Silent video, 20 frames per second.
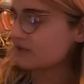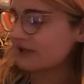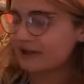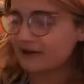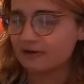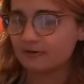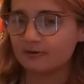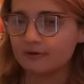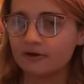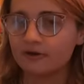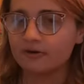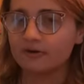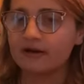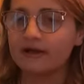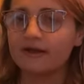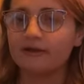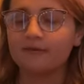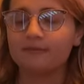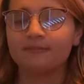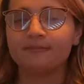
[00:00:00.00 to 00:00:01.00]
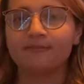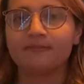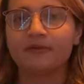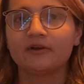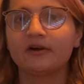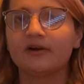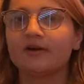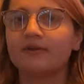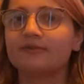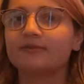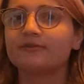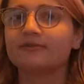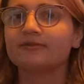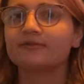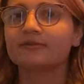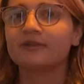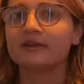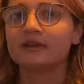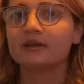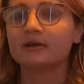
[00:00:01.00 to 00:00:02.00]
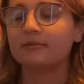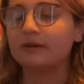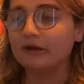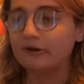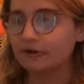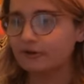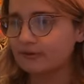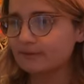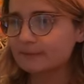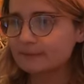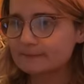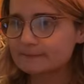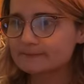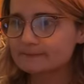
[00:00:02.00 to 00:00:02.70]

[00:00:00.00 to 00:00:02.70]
I don't know. I'll think about it.